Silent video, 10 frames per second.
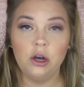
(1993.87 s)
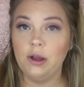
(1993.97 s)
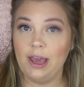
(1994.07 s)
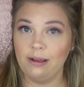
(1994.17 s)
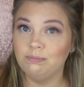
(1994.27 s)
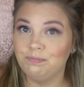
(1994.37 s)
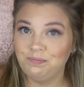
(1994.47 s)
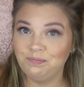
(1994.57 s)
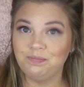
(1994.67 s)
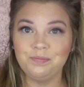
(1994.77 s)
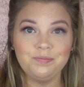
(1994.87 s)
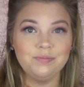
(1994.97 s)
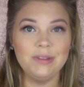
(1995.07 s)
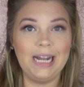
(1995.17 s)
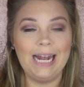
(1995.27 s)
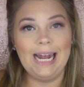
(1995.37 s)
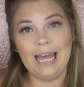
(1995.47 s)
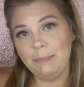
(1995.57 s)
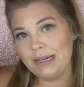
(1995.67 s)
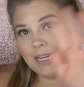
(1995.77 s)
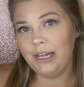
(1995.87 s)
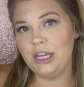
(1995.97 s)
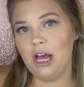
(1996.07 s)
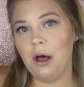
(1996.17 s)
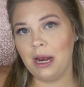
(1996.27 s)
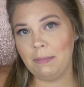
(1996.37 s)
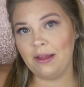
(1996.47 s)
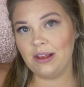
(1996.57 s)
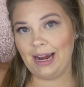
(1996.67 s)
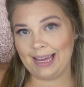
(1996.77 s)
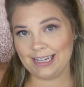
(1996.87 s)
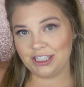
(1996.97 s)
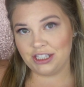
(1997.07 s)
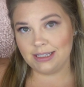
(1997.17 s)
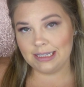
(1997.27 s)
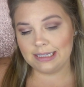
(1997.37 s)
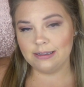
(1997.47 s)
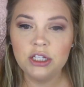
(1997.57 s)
Okay, let me tell you all about the lashes.